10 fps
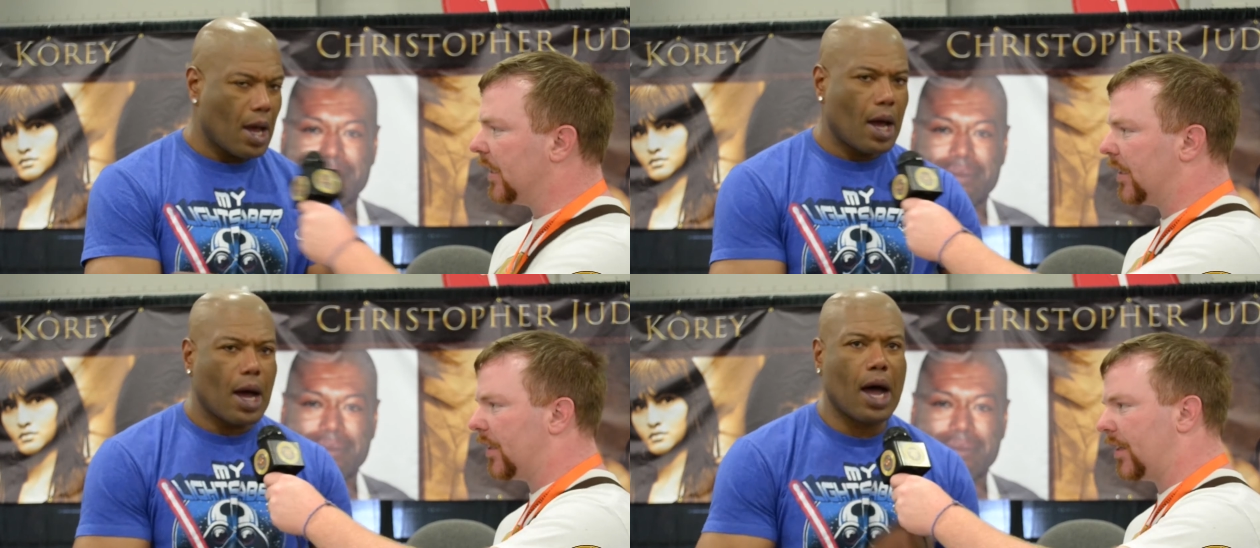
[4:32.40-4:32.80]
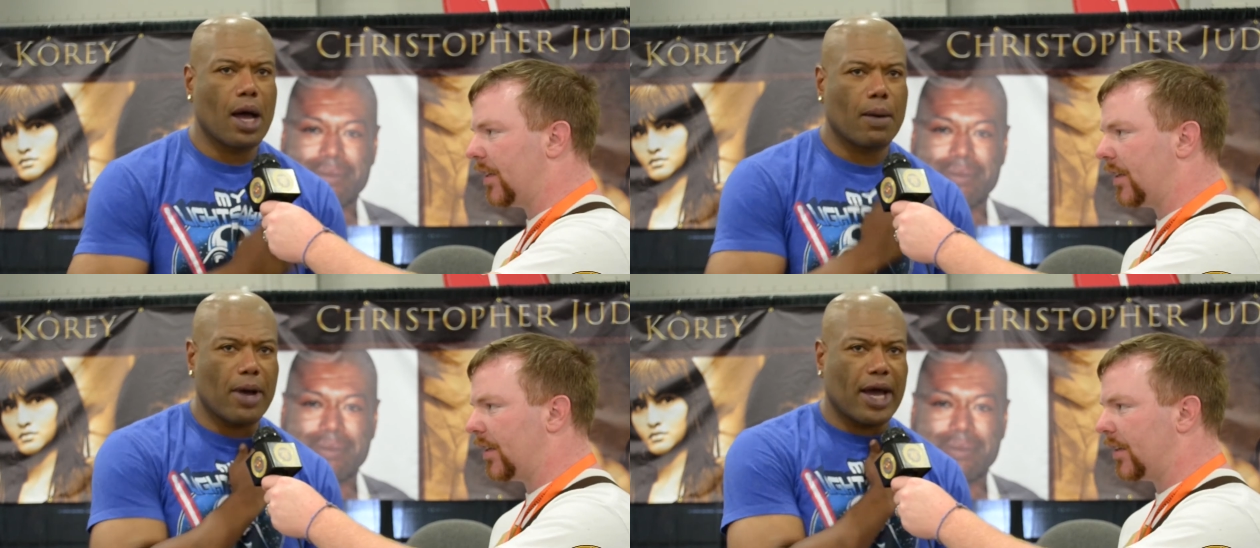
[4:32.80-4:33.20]

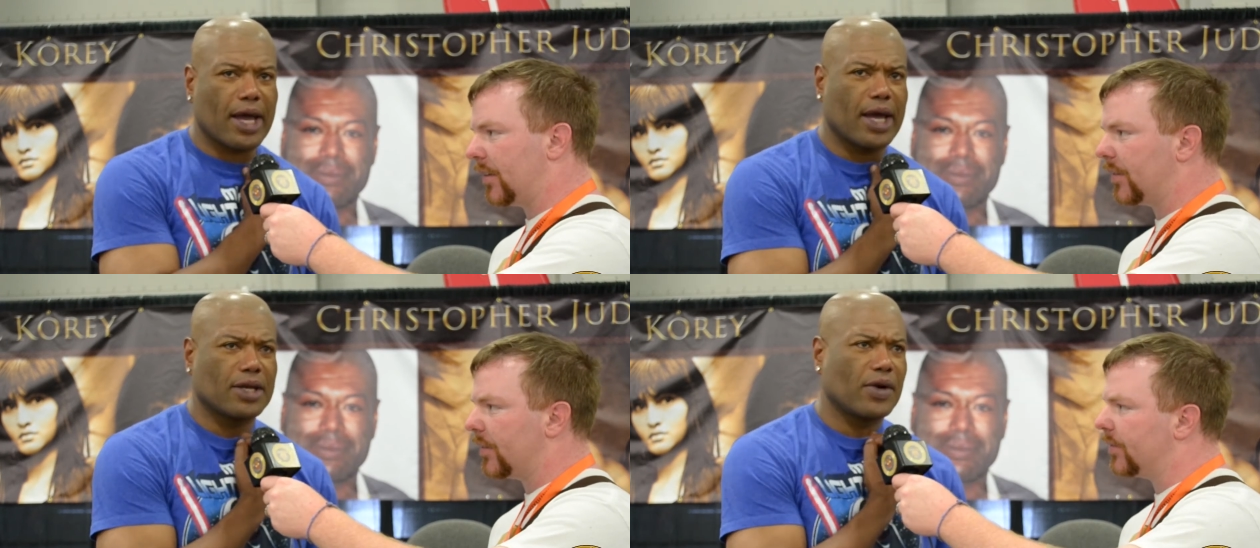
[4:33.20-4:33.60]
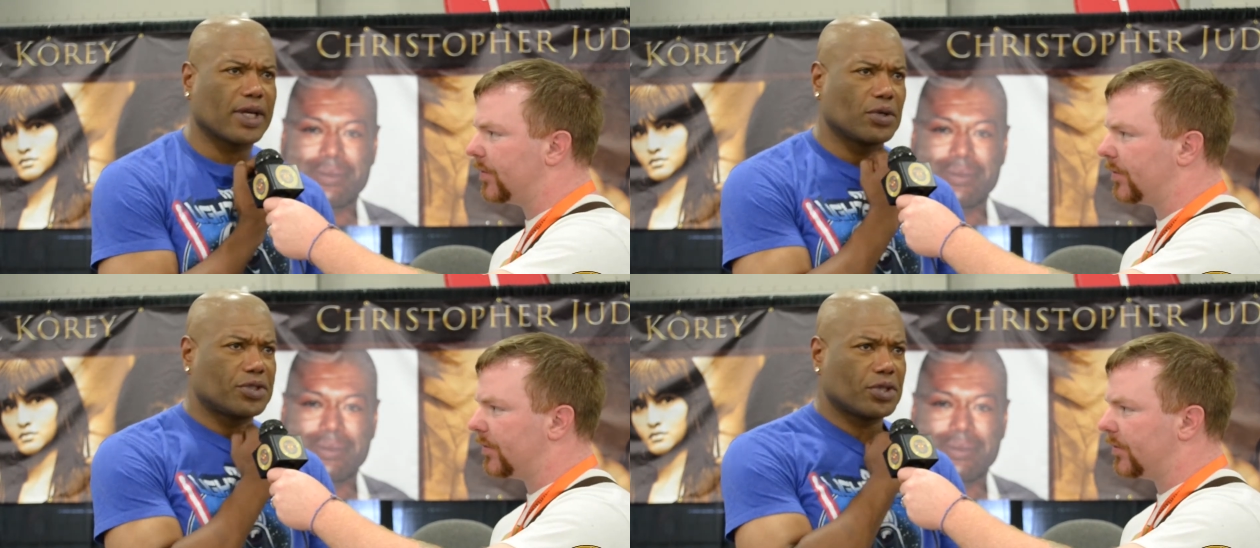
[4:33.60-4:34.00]
Speaker 1: I know I
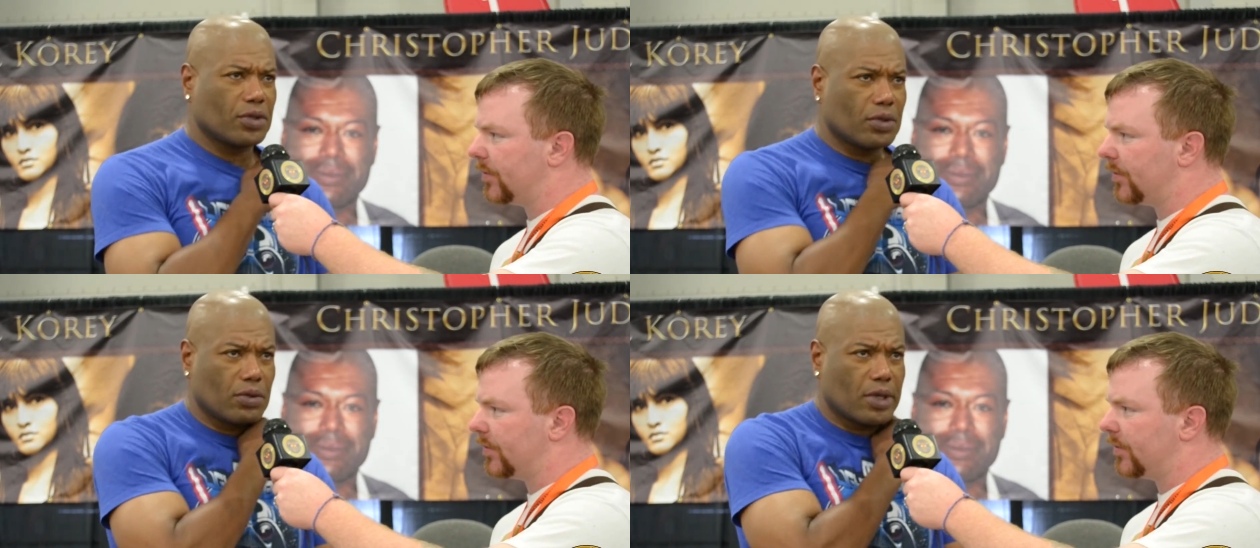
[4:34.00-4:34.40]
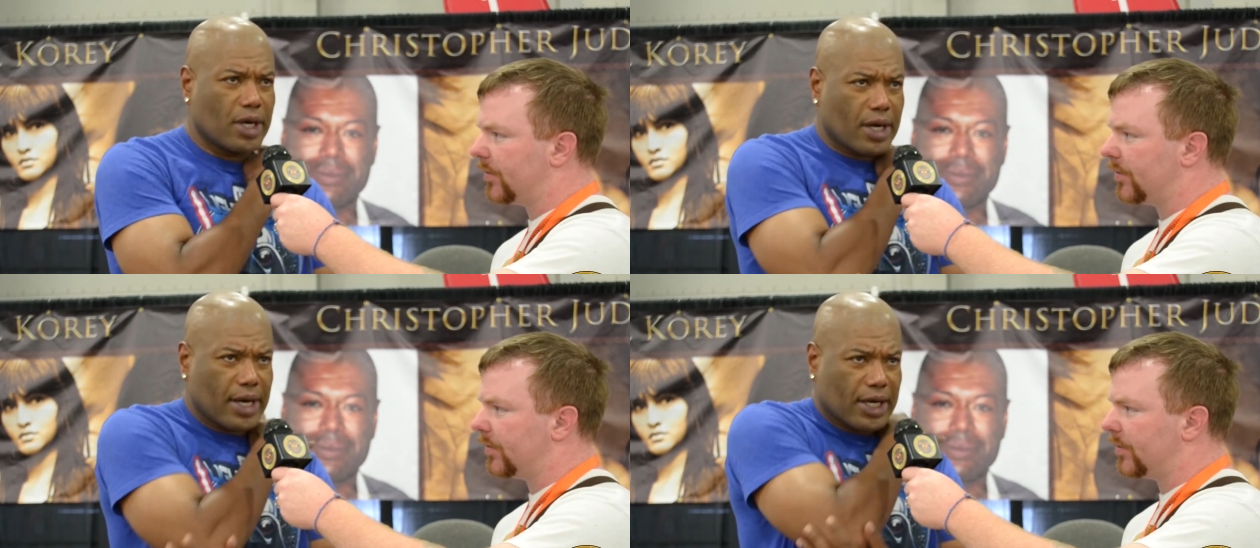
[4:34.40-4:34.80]
go to
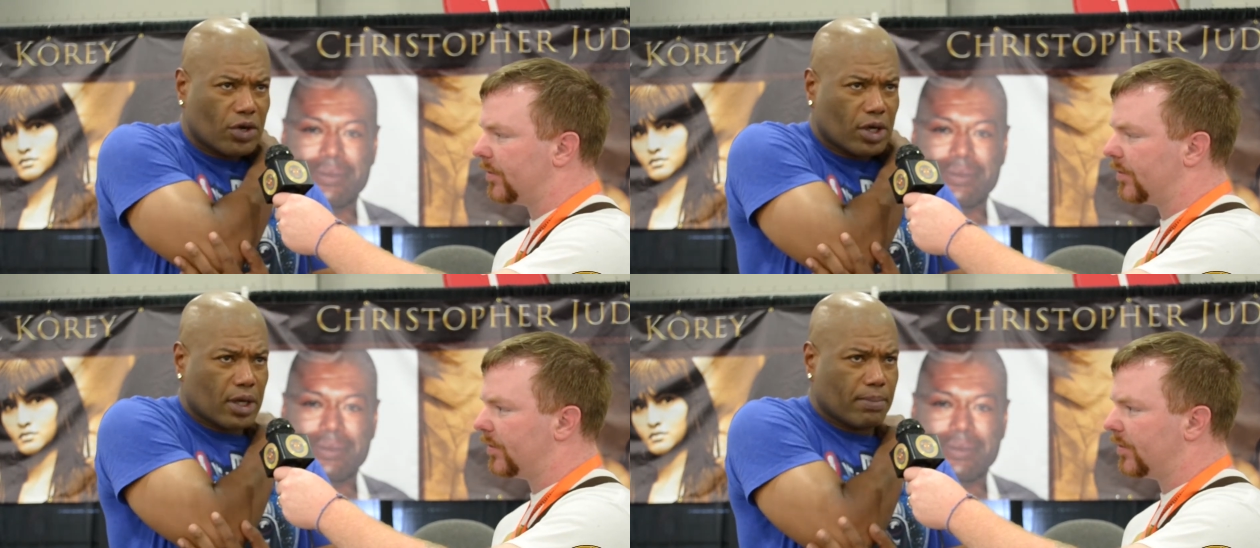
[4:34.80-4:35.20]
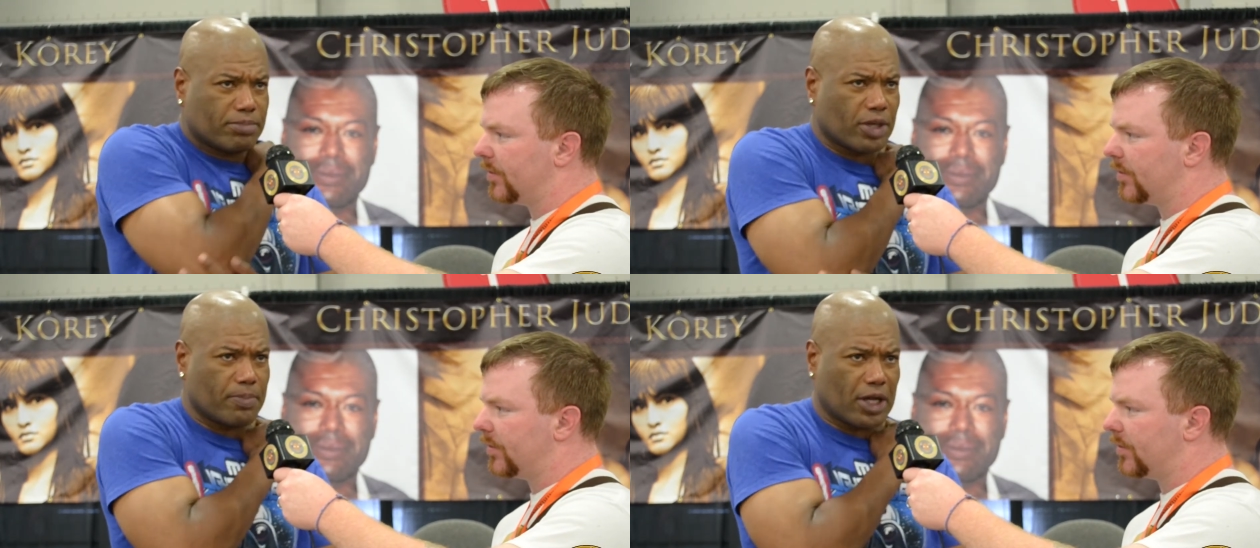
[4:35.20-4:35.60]

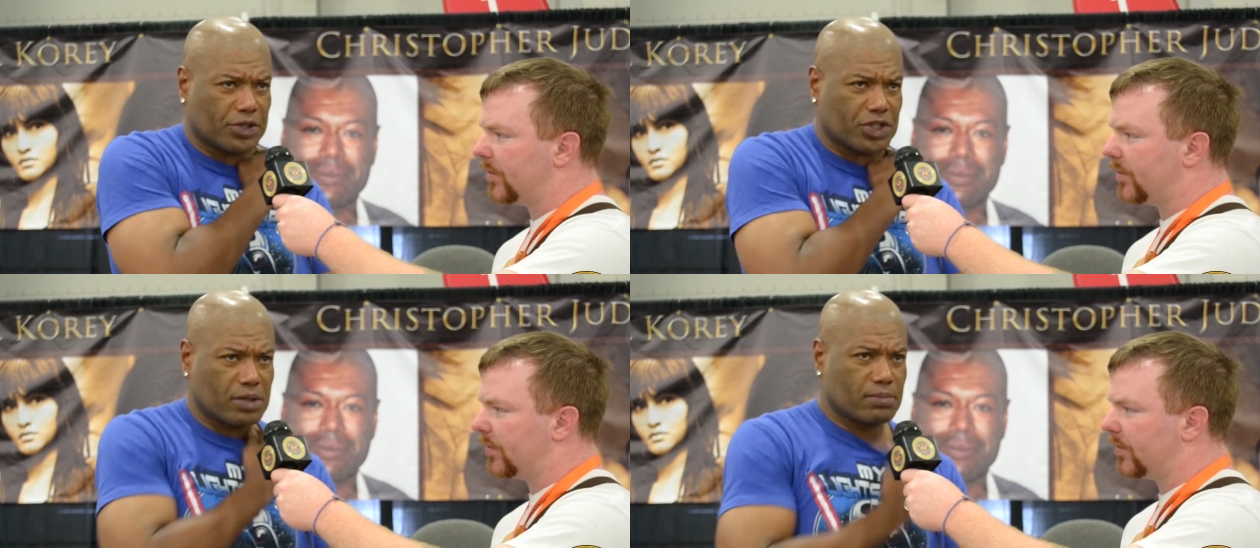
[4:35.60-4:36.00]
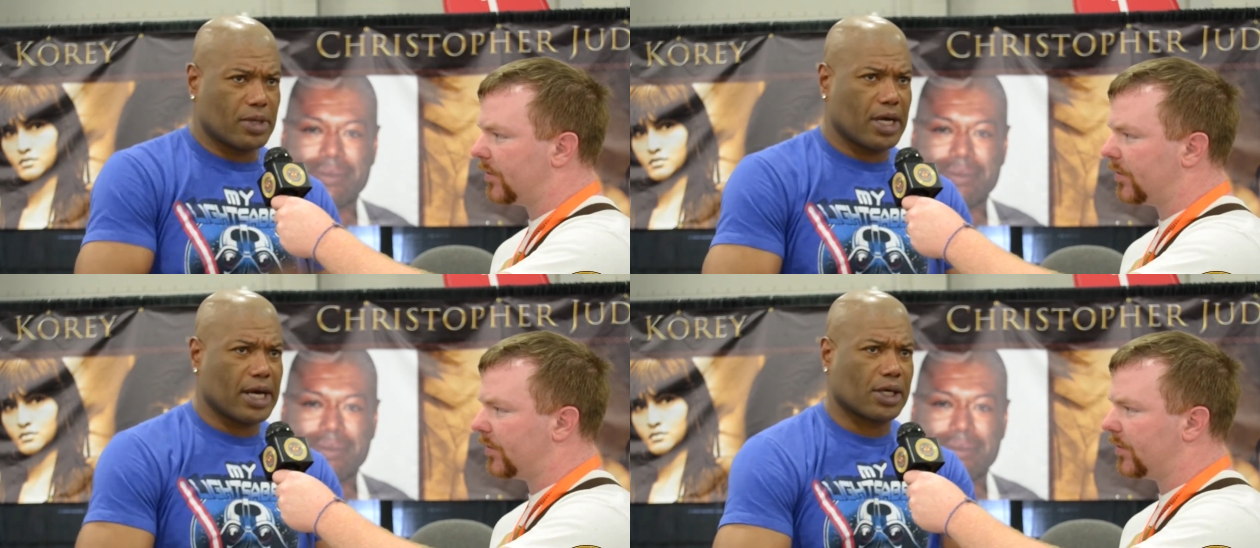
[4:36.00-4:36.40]
Belgium,
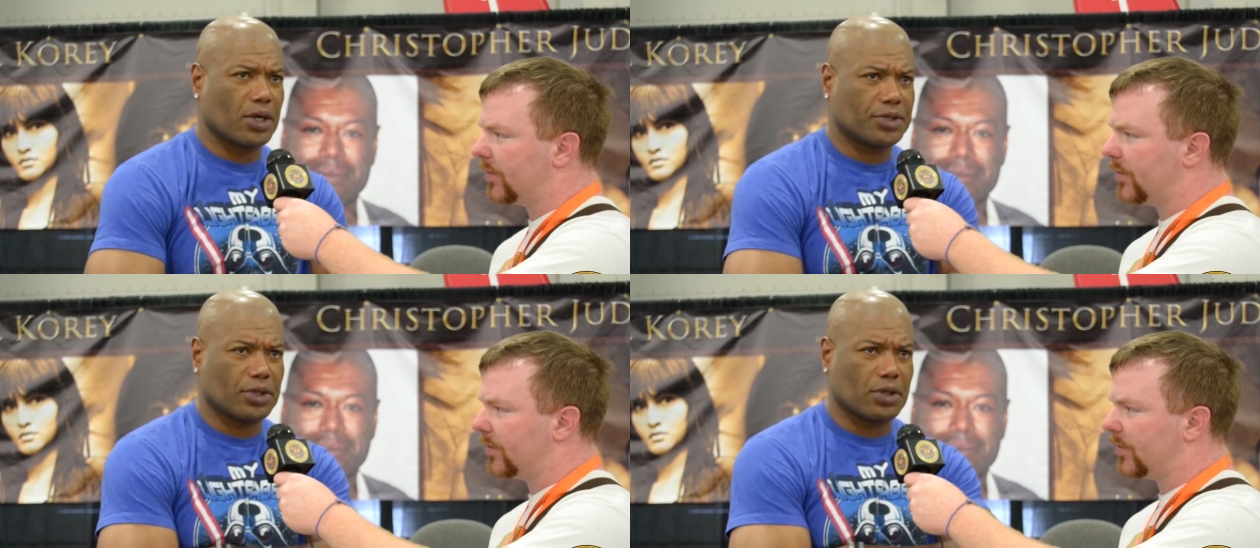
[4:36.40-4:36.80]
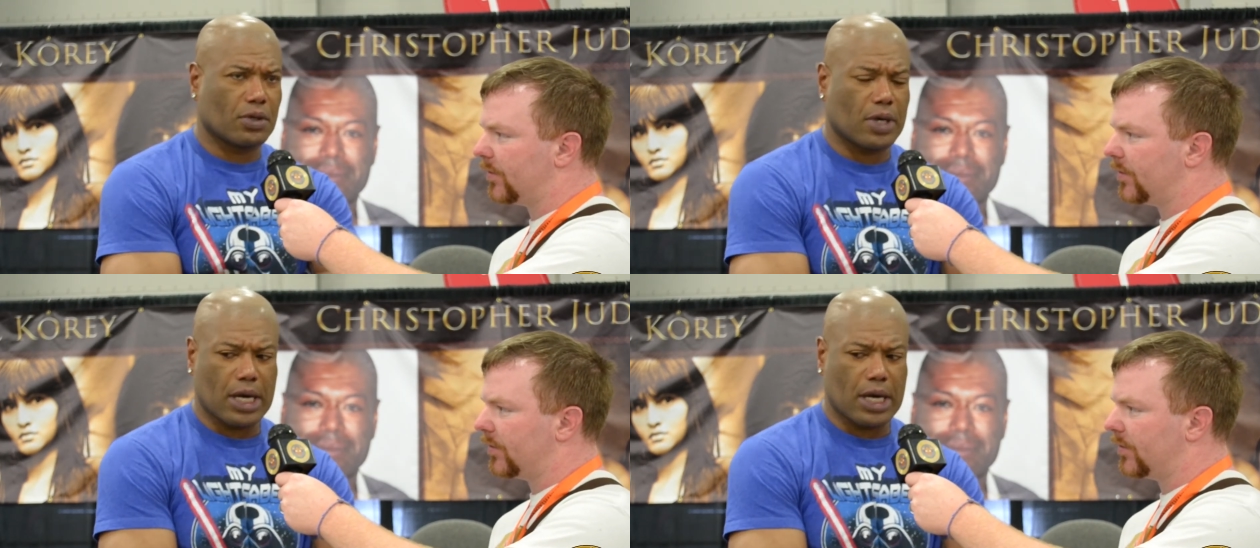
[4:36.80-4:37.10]
I go to